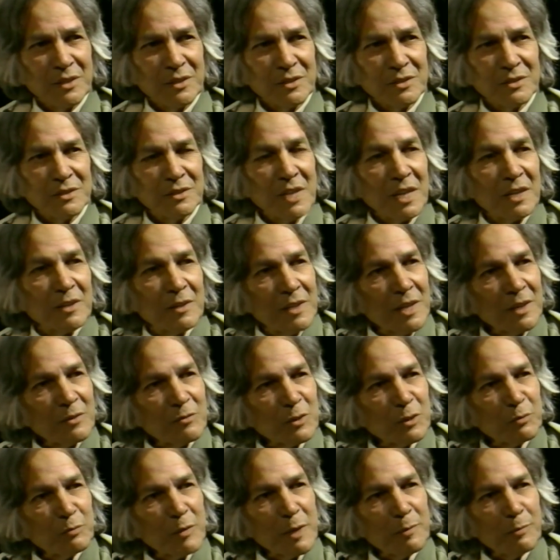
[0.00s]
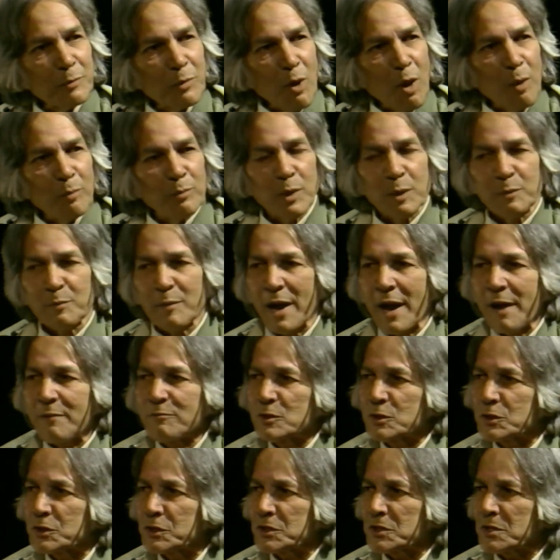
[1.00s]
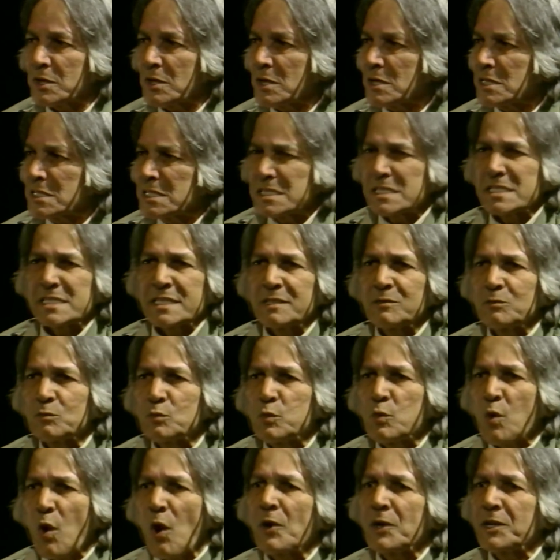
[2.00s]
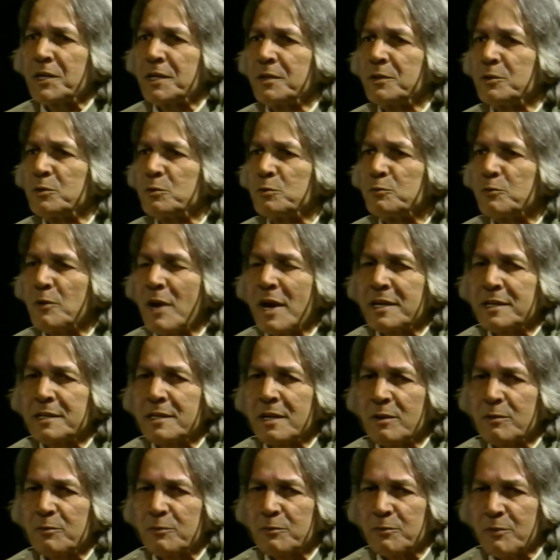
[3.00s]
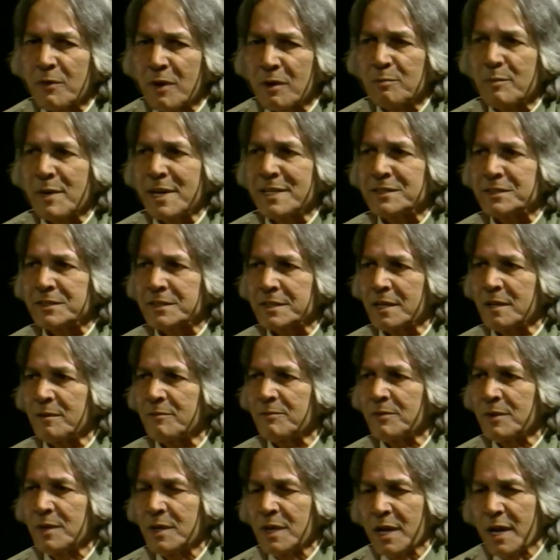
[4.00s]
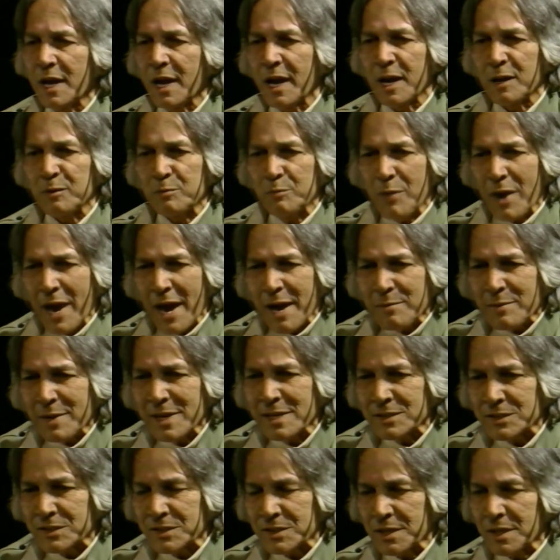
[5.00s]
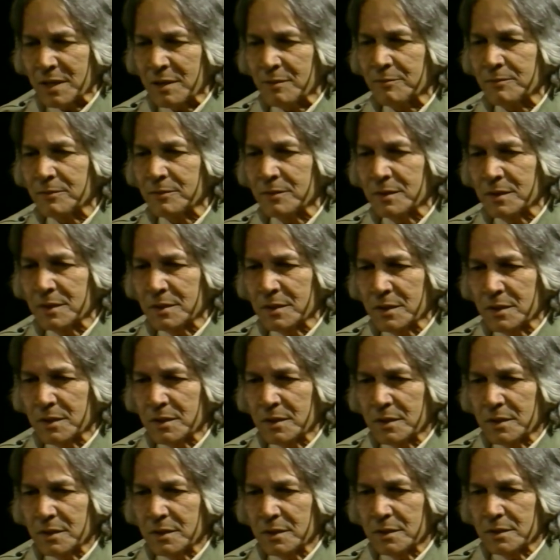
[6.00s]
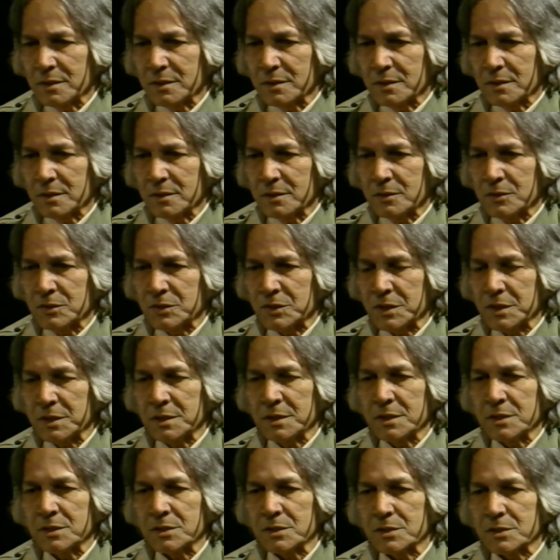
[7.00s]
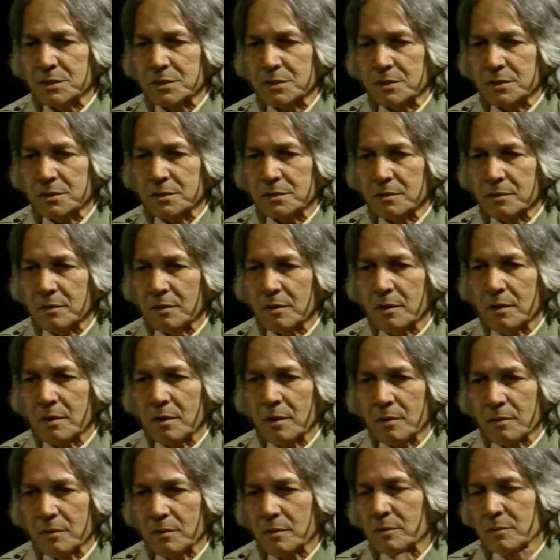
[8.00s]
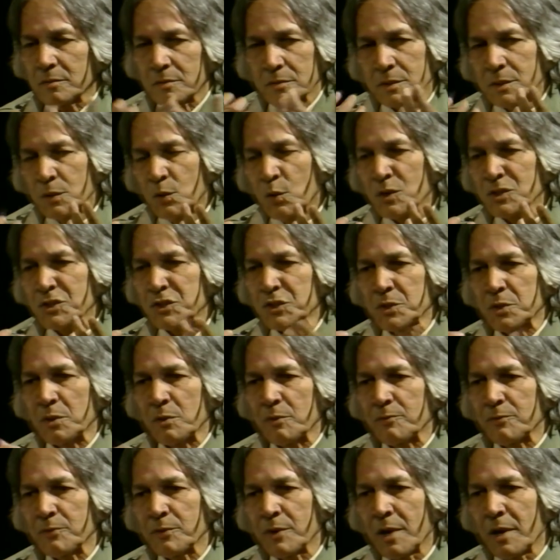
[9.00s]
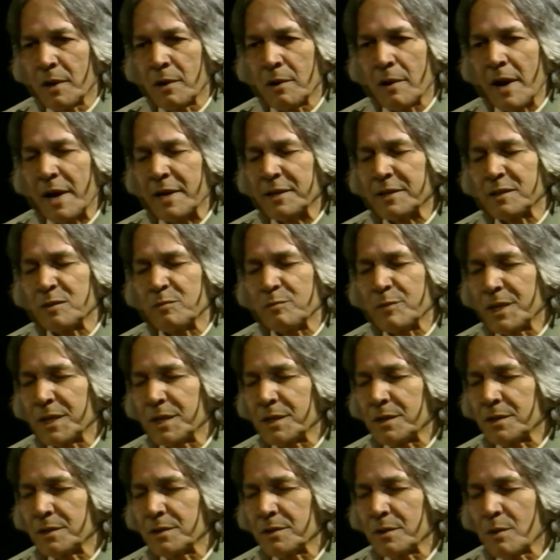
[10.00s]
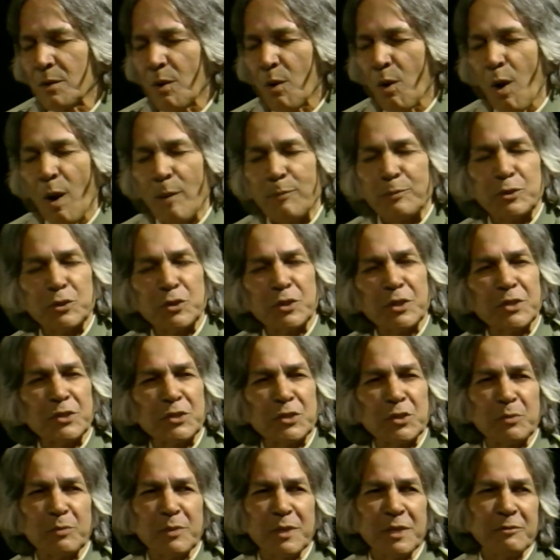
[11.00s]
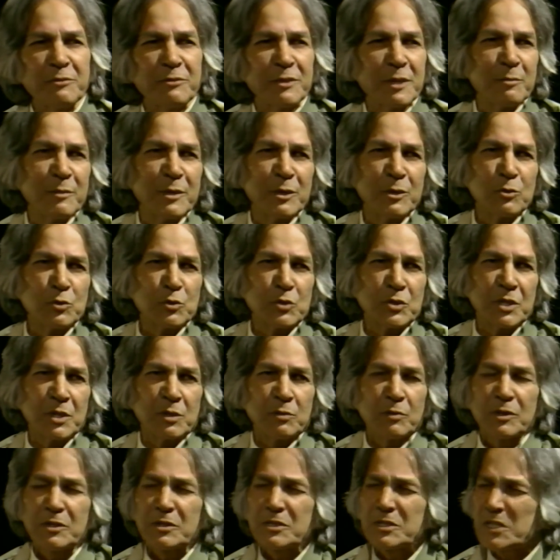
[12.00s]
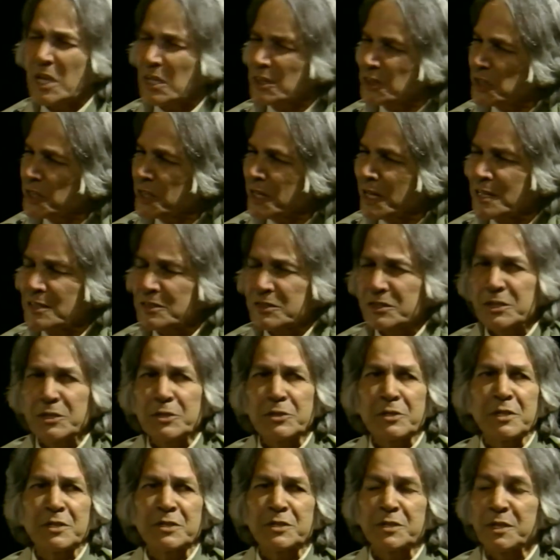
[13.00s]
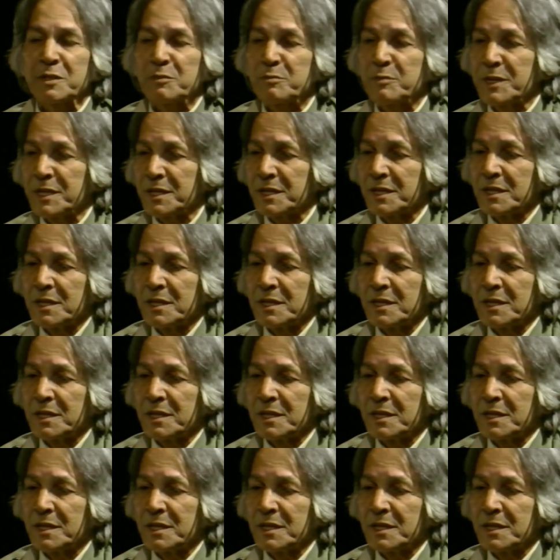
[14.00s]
So that was my problem. I was hungering, wanting to find out for myself and by myself. See, the question of enlightenment obsessed me, if I may use that word. Nothing else interested me.